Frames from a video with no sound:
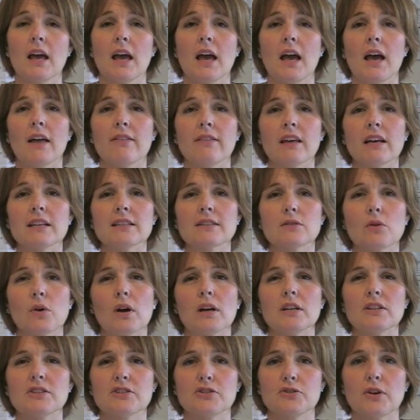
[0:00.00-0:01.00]
And that's
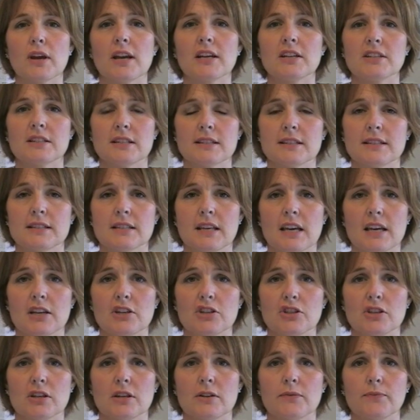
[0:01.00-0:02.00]
quite a strange
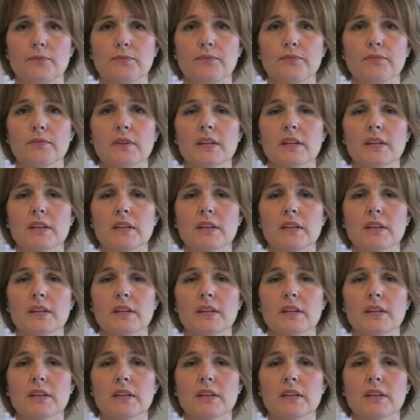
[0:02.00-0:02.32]
sensation.